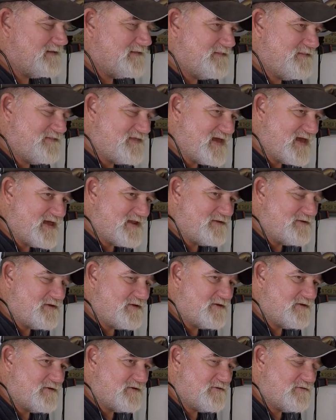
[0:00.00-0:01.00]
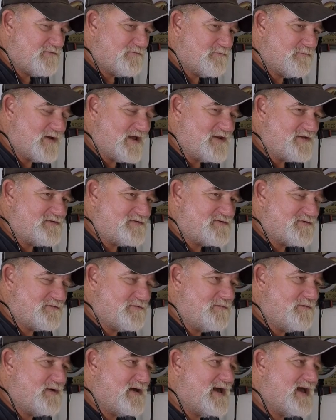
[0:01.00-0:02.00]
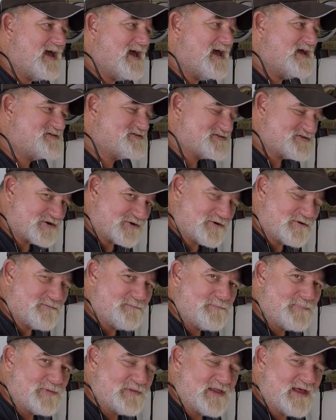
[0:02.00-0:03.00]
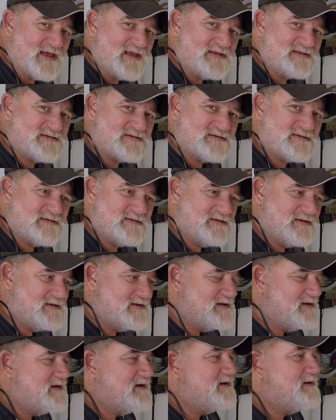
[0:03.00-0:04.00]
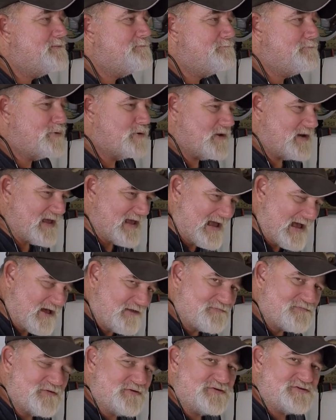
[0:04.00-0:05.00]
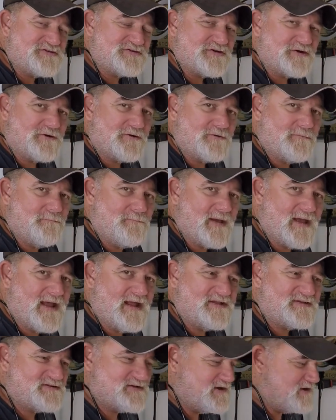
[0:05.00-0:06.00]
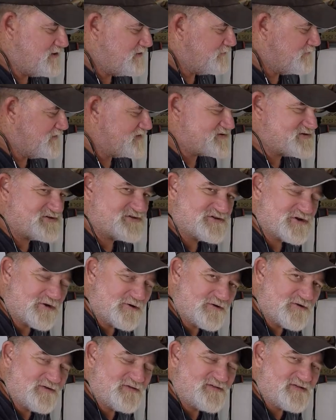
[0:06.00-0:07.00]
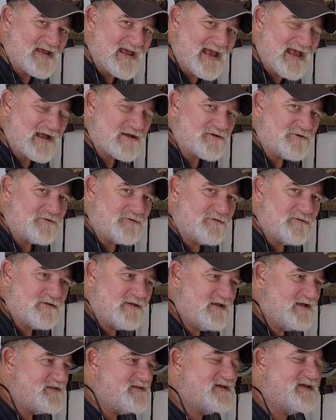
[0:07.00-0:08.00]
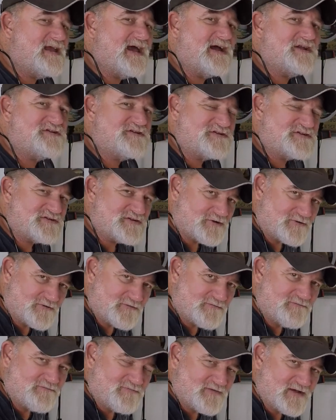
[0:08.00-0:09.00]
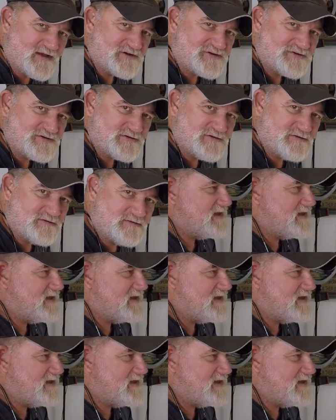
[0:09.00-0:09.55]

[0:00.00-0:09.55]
then went to a certain place, put out those certain baits with certain tackle to catch a certain fish.